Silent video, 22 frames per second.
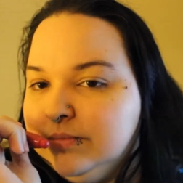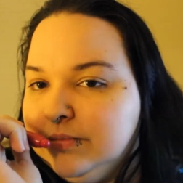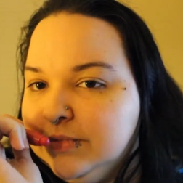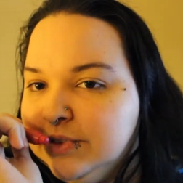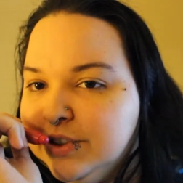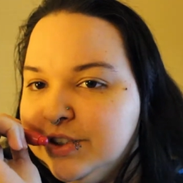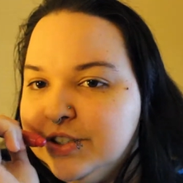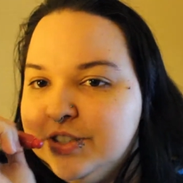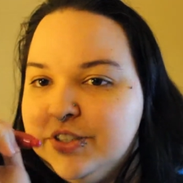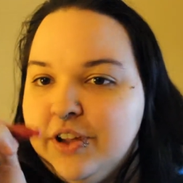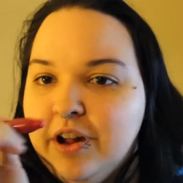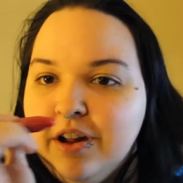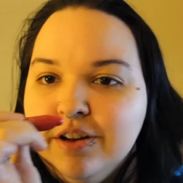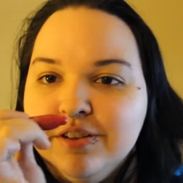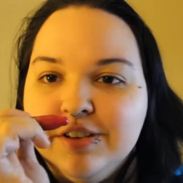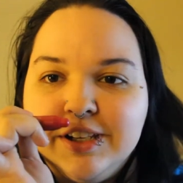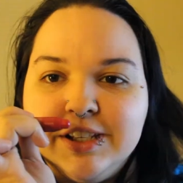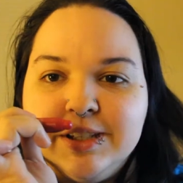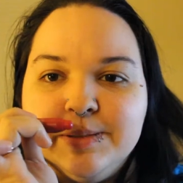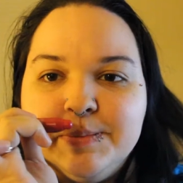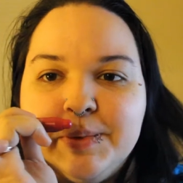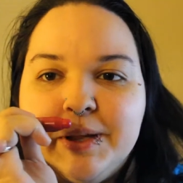
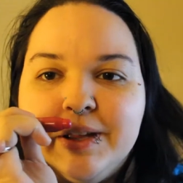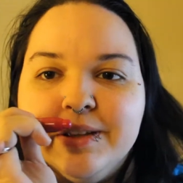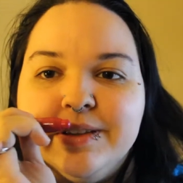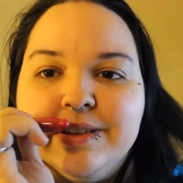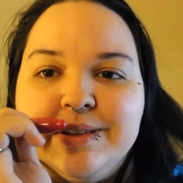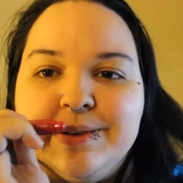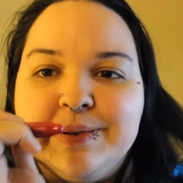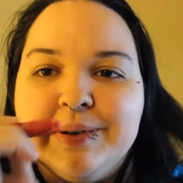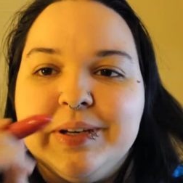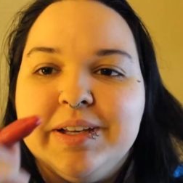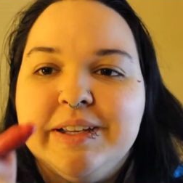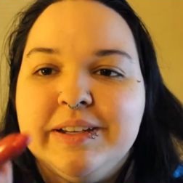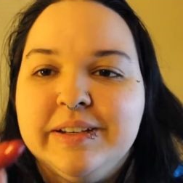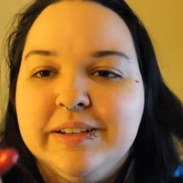nostalgic smell to it.